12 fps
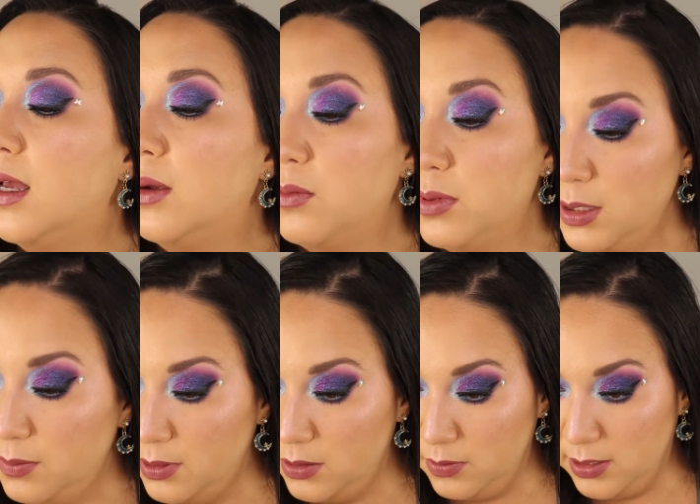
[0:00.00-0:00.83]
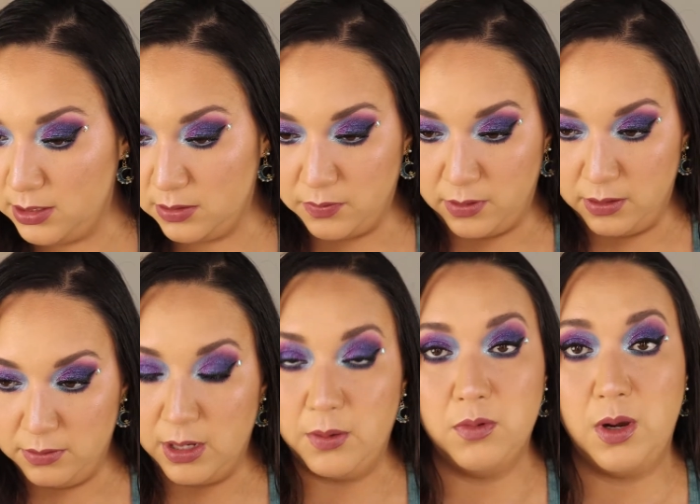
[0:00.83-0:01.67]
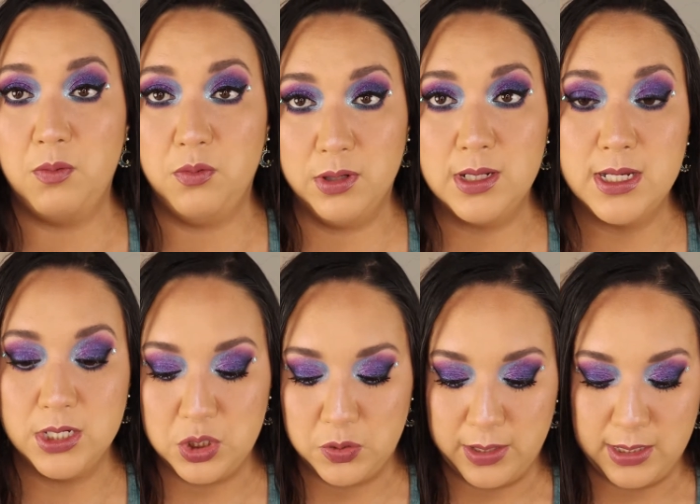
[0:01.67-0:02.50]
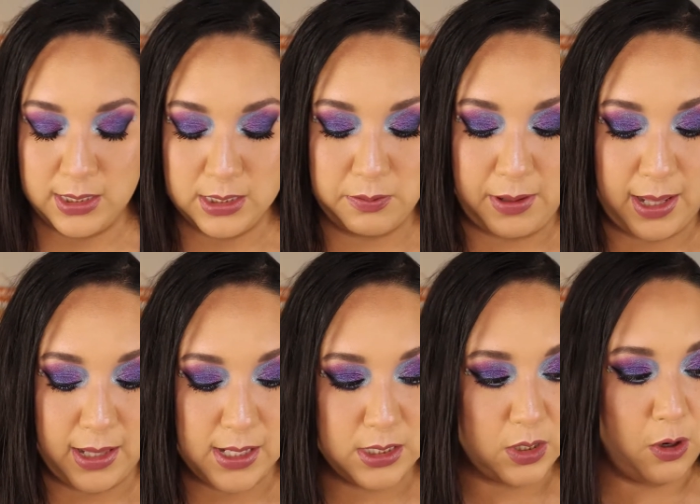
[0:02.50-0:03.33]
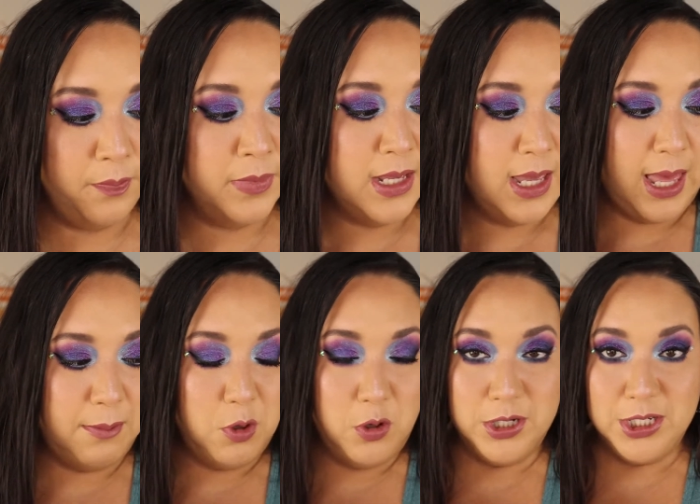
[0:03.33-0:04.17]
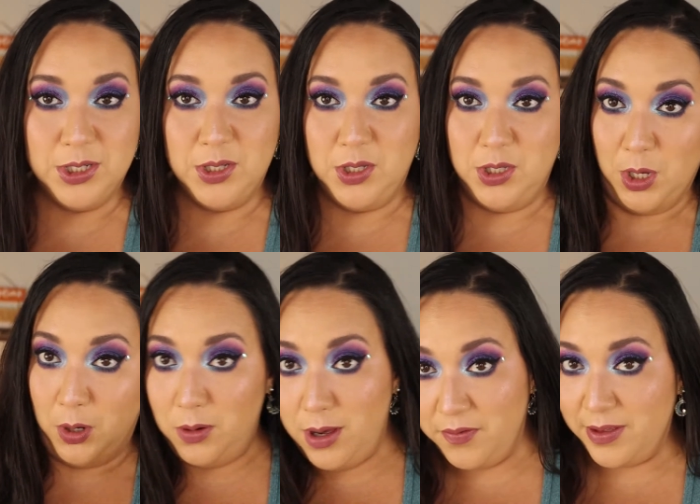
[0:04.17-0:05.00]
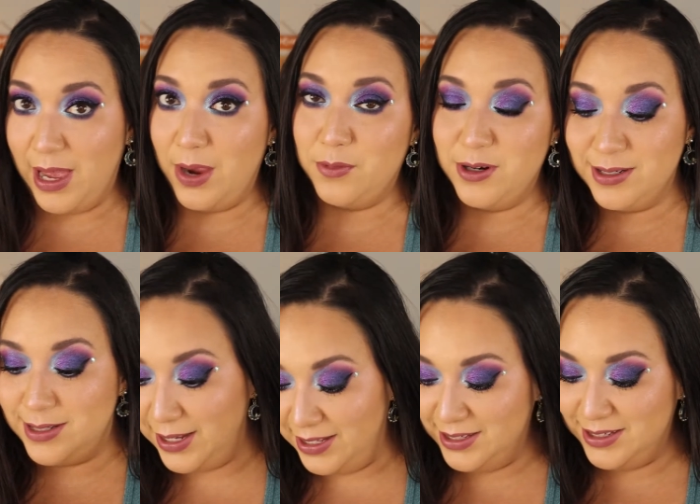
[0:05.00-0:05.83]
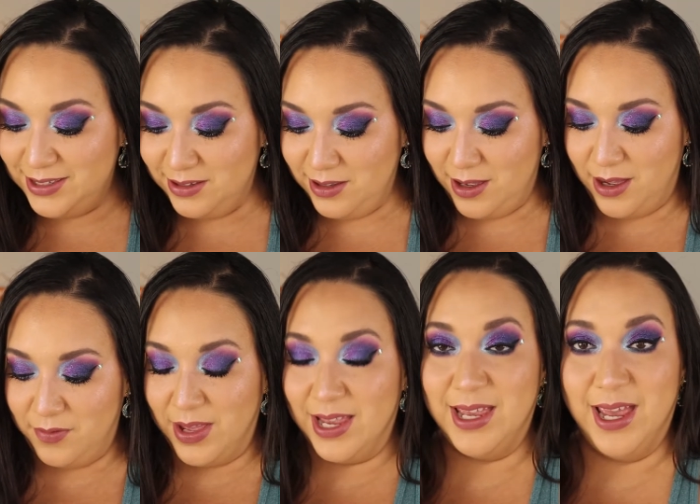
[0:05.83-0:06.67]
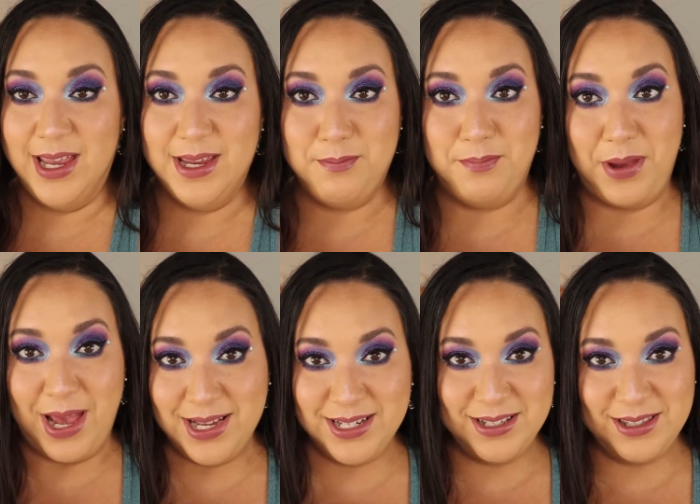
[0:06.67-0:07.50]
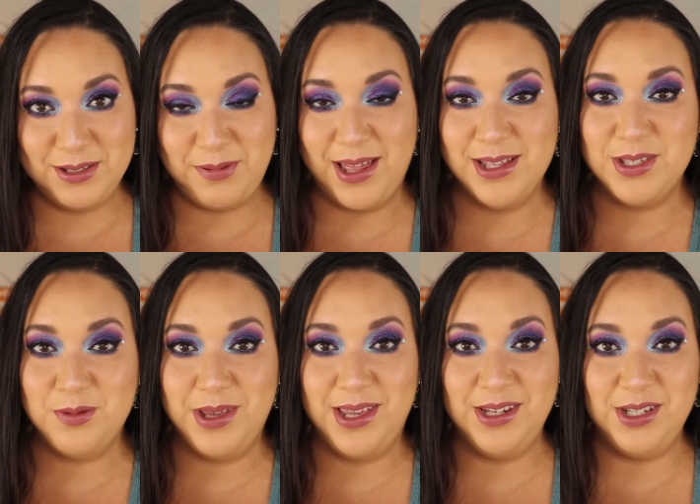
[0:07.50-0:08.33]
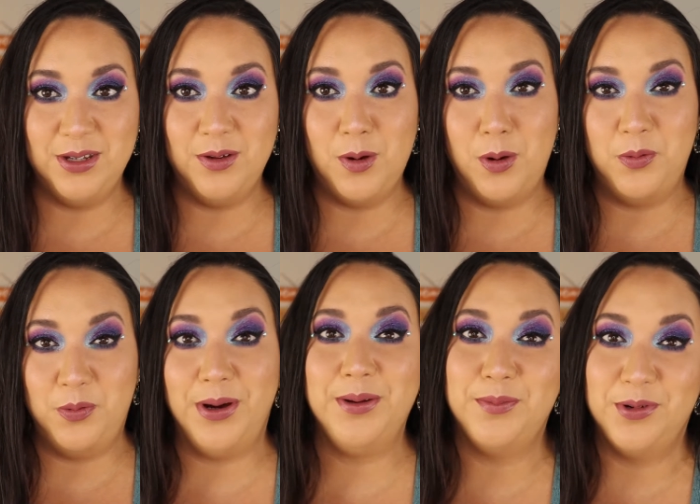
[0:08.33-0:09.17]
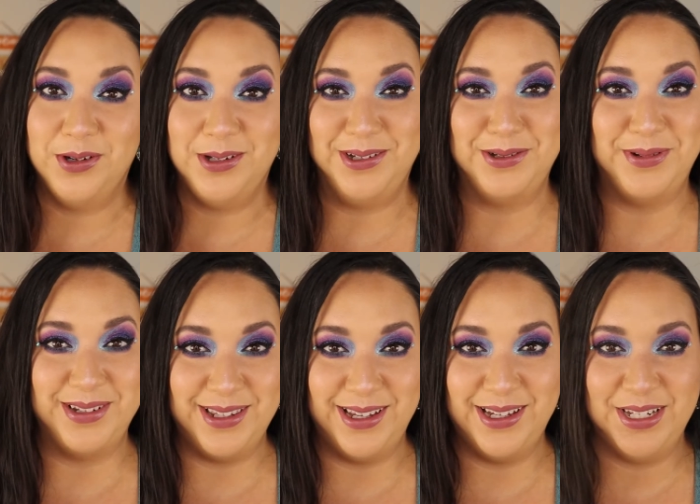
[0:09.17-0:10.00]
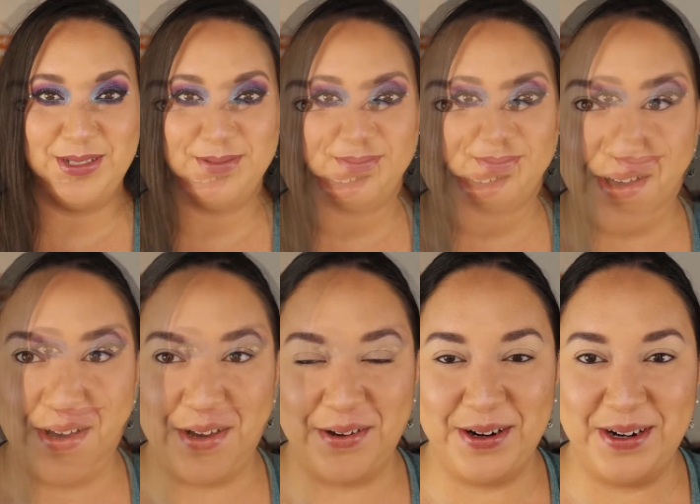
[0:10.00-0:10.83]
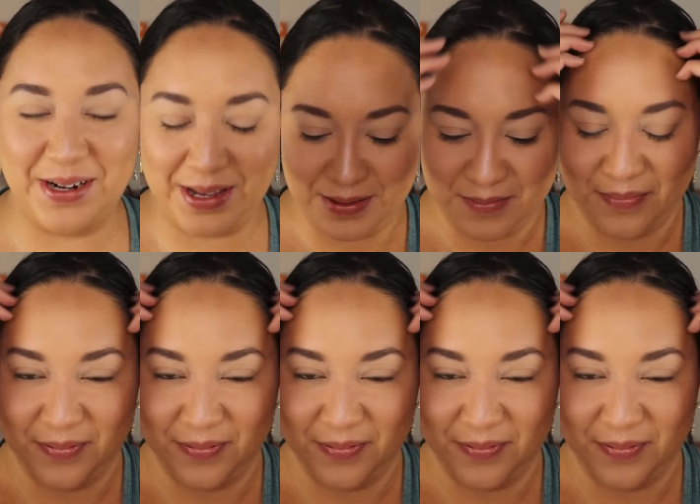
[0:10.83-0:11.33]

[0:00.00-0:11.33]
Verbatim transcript: I'm really blown away so far. I'm, I'm really enjoying this palette. So I'm going to go off camera, take this look off and get back into this palette so we can do one more look with it. All right, I'm